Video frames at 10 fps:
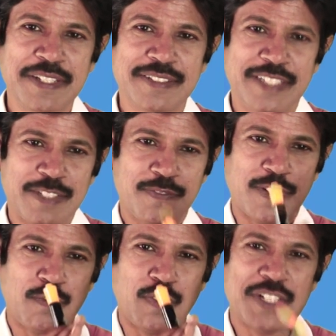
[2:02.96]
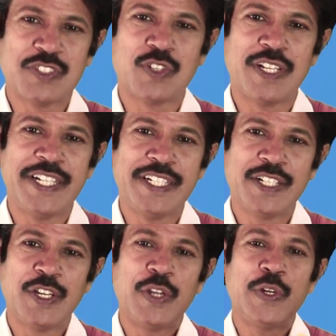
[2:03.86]
means from one solid
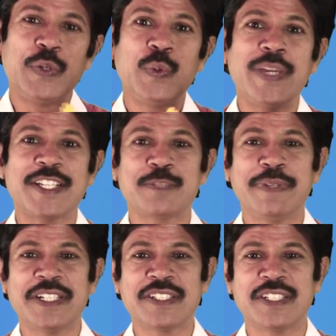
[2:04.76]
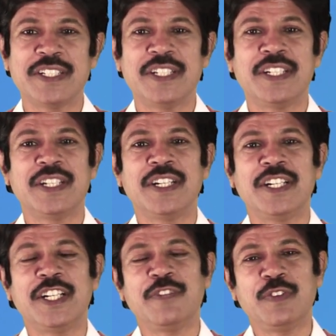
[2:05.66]
you do expect
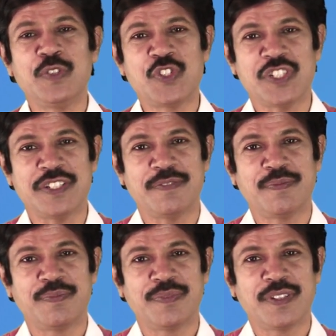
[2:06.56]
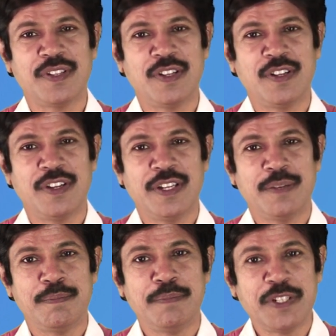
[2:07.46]
diffusion.
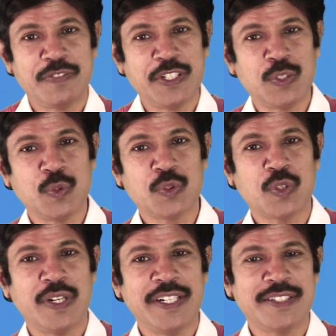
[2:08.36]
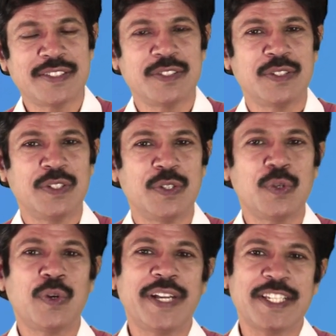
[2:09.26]
Between two solids you do
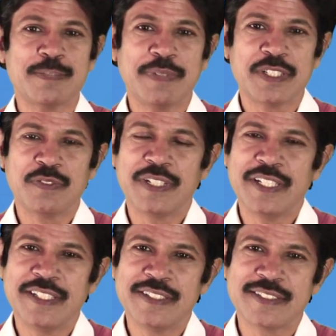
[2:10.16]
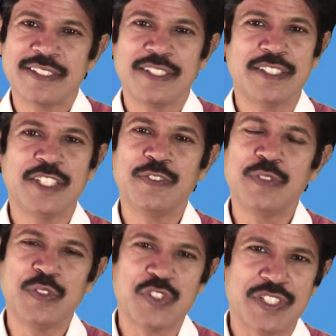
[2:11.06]
not expect what it is the
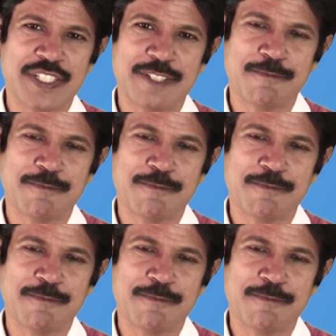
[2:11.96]
diffusion.